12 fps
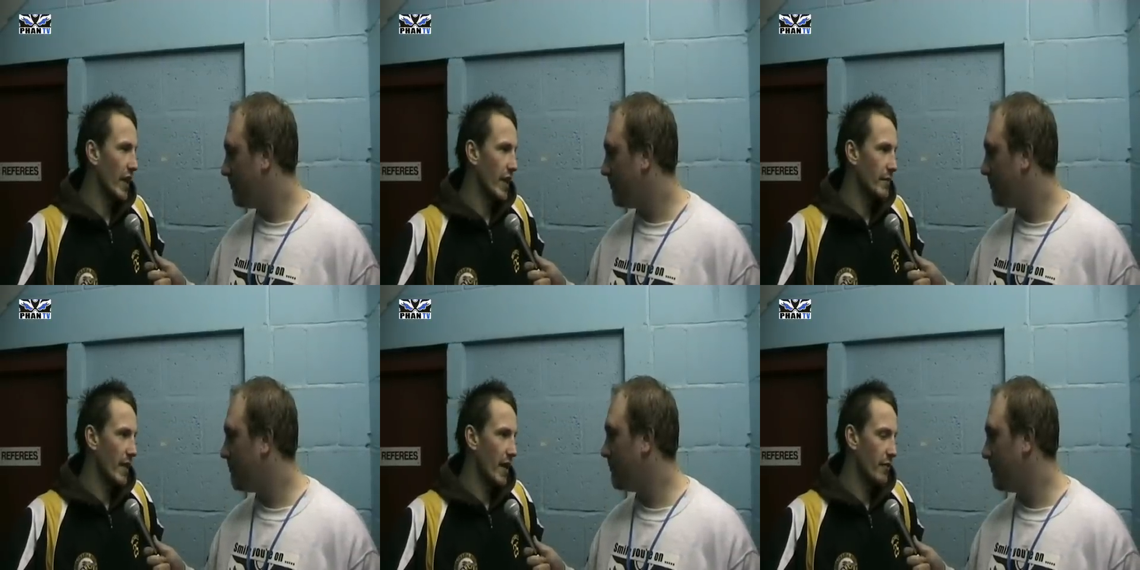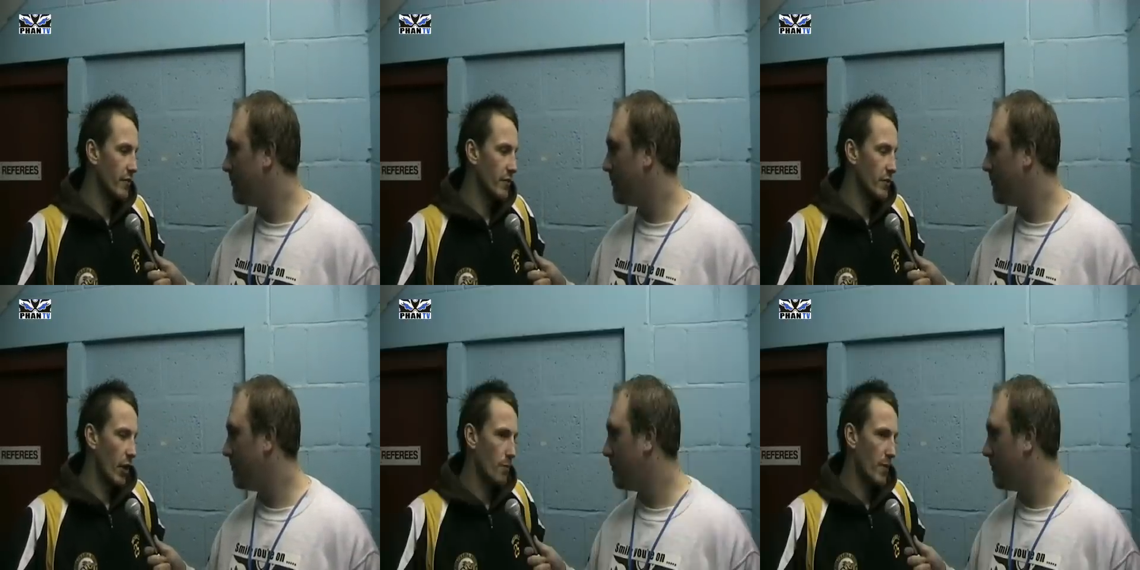Speaker 1: the game down.
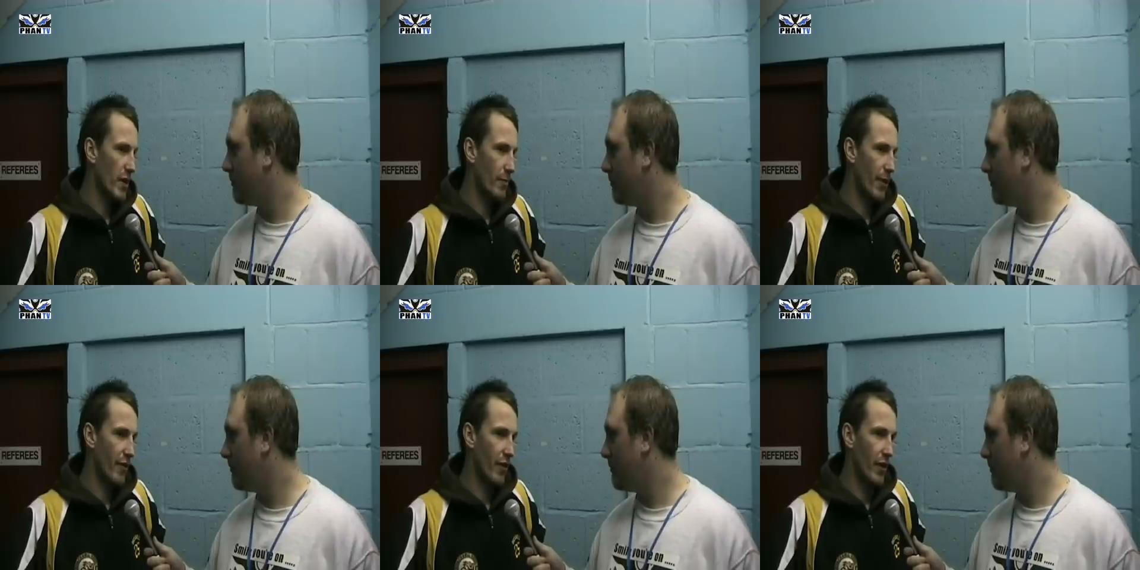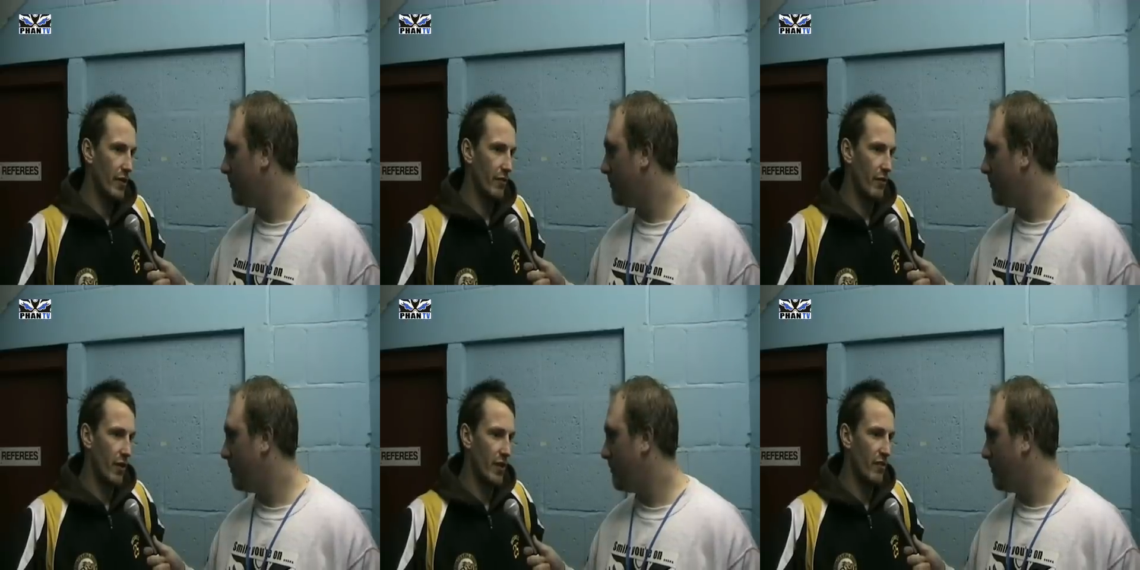You know, Peterborough are a very,
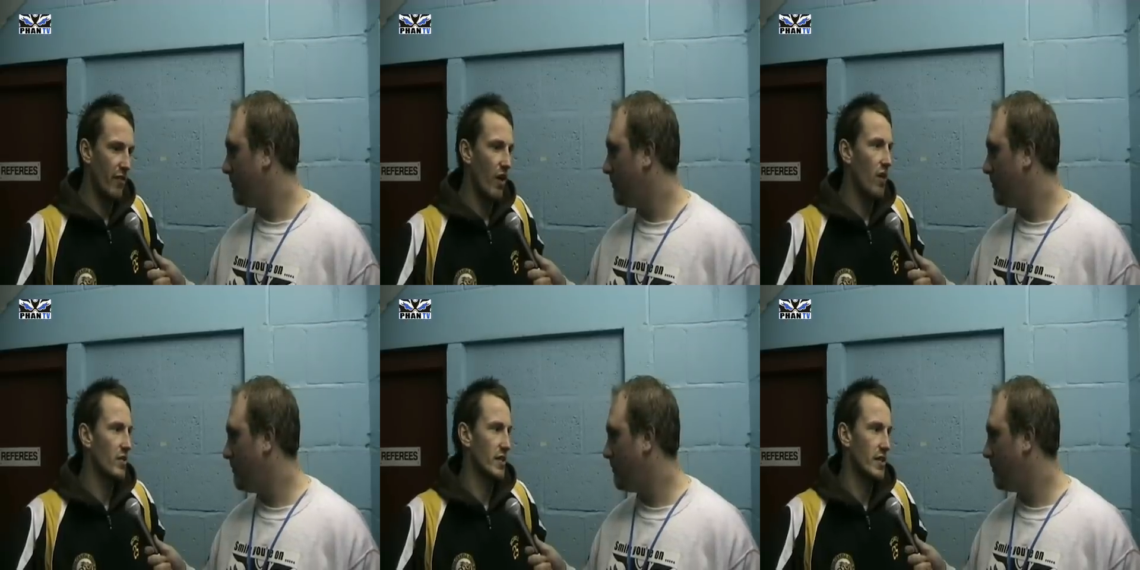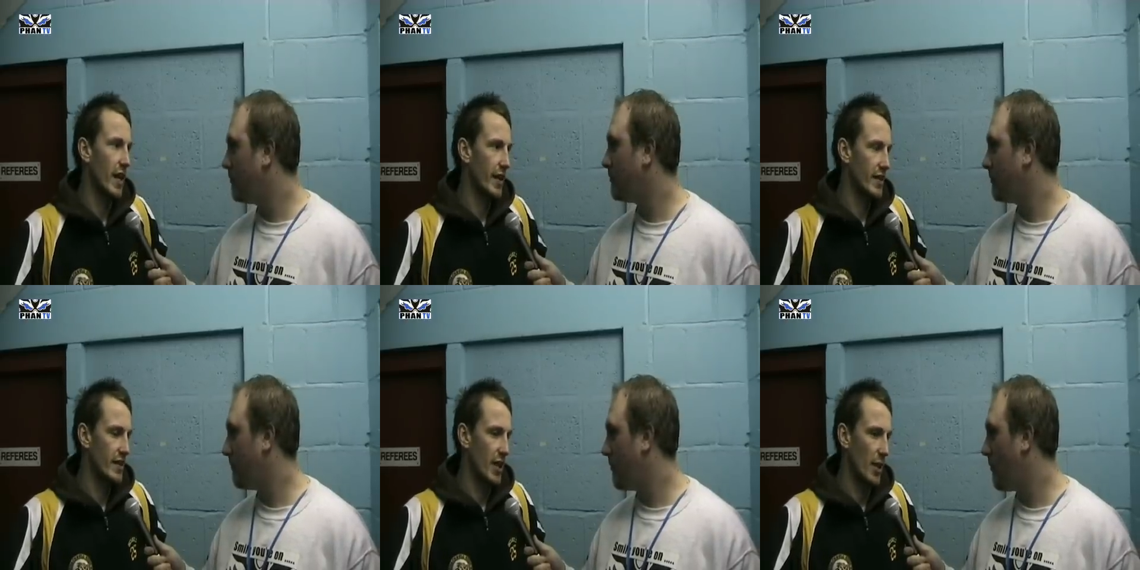very fast
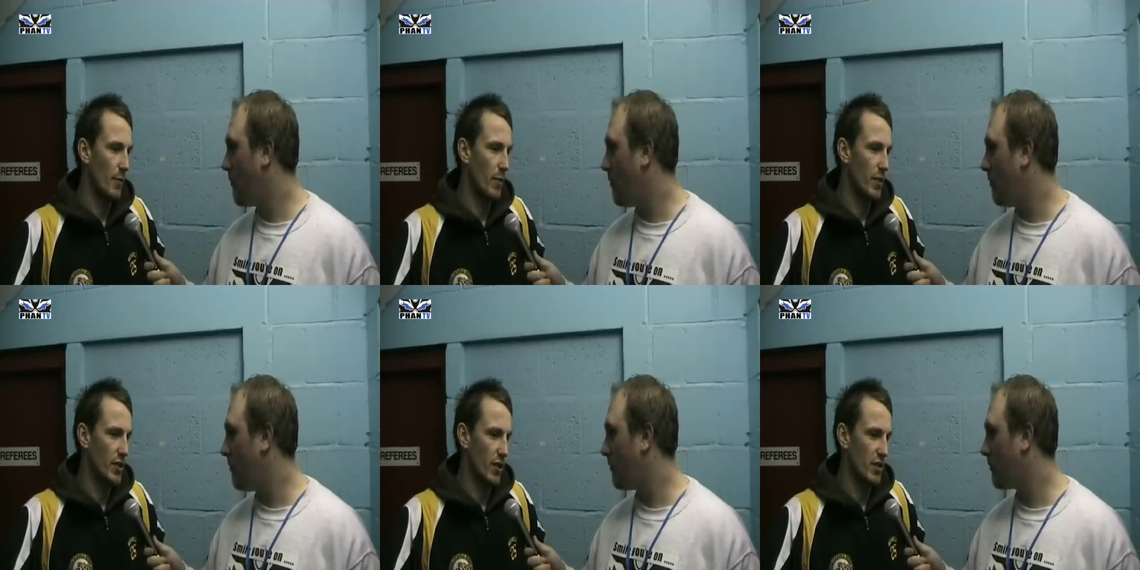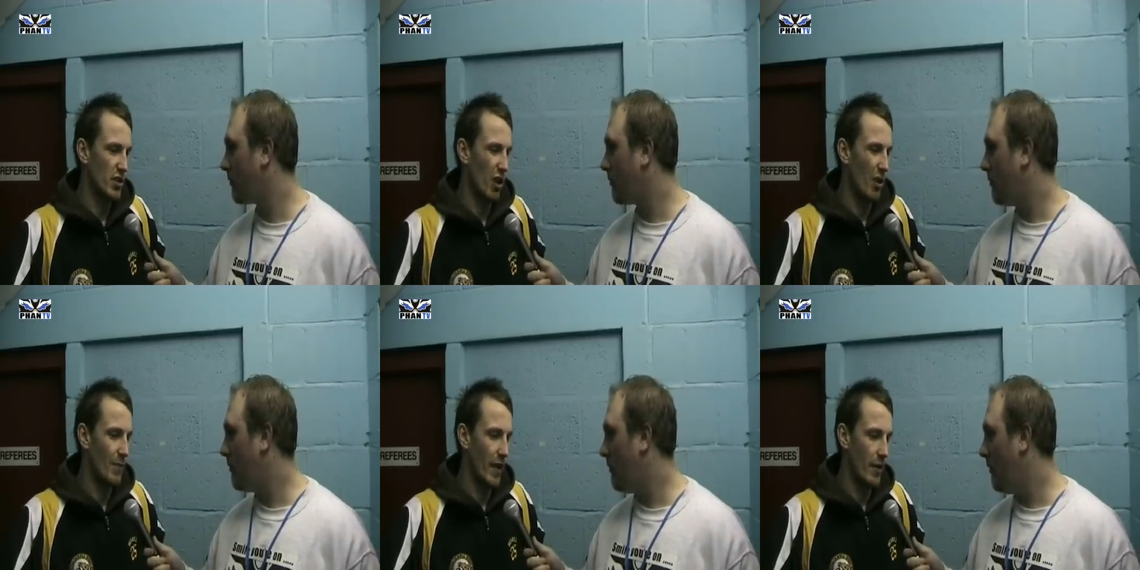attacking team, and we tried to
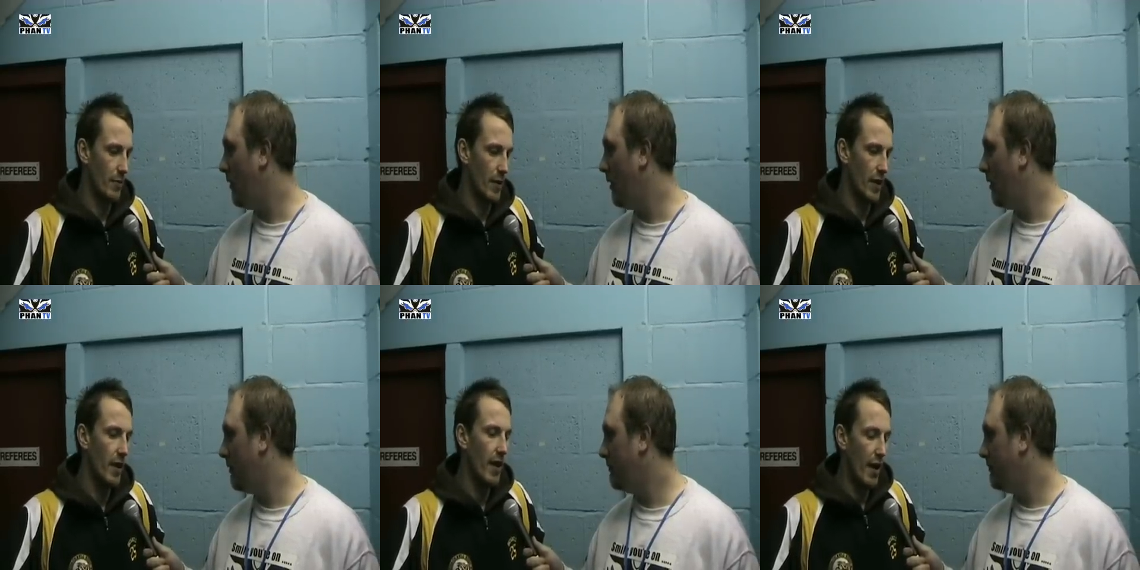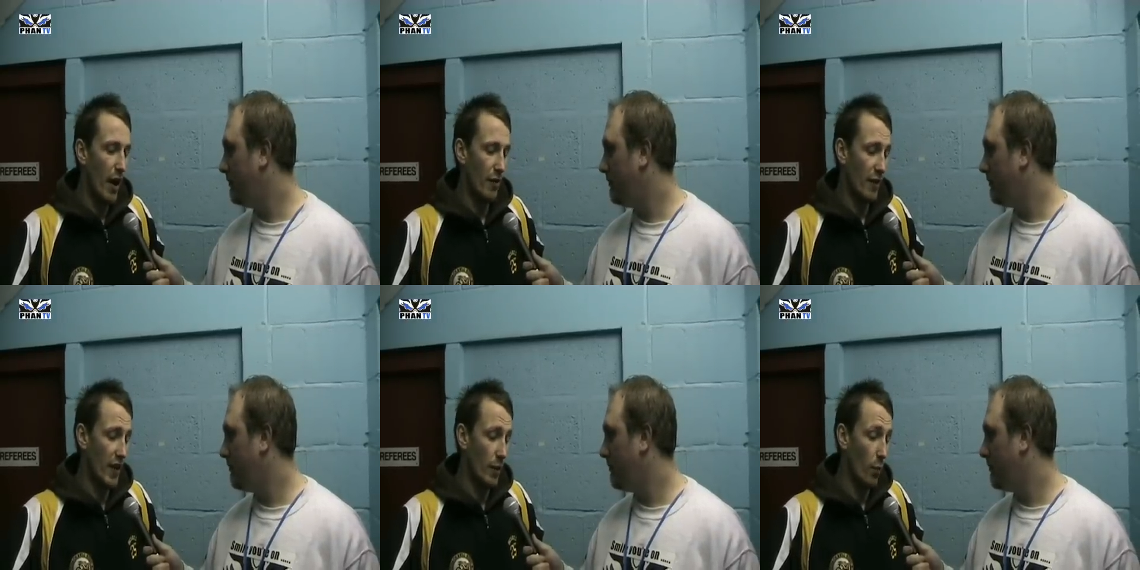slow them down a bit. And I
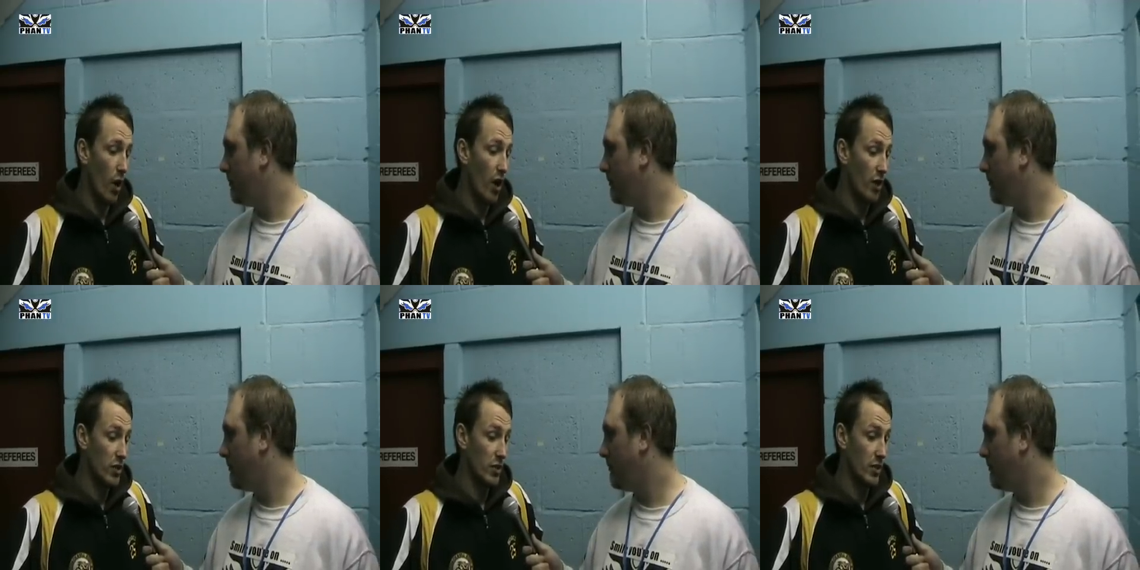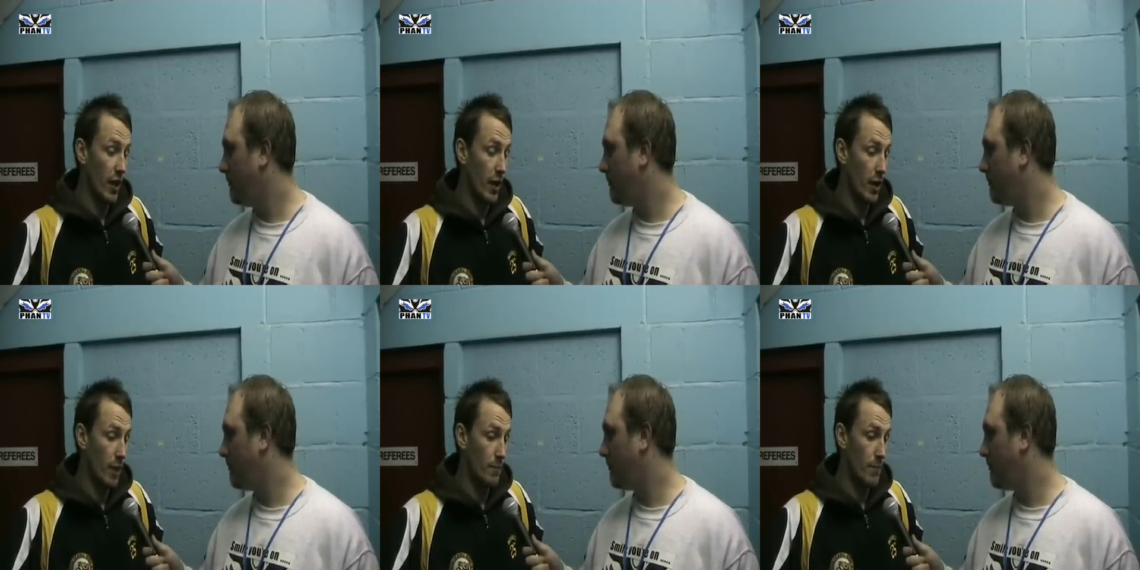think it worked
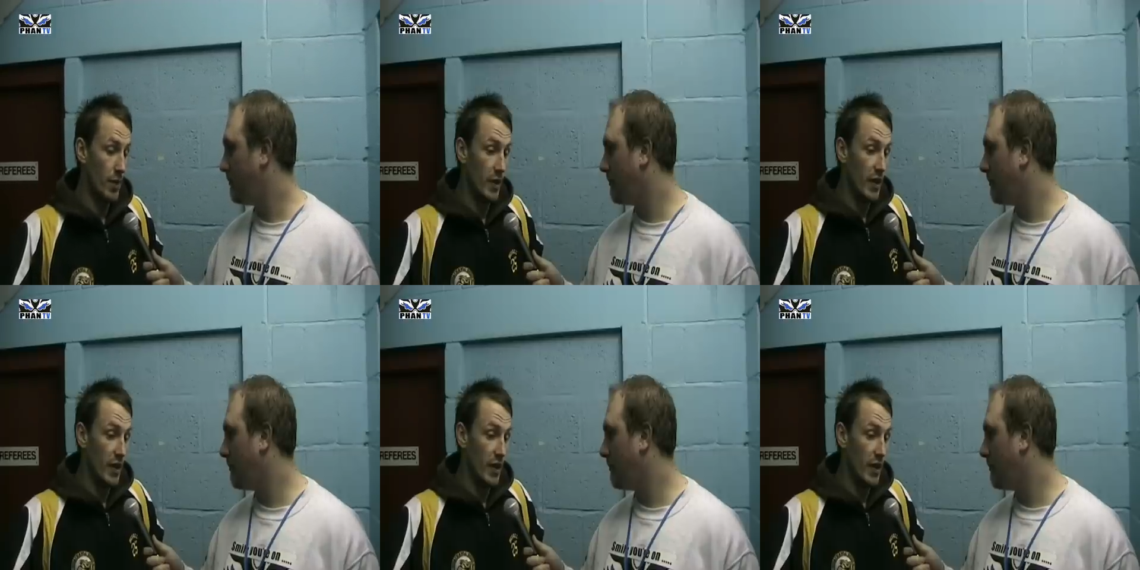um,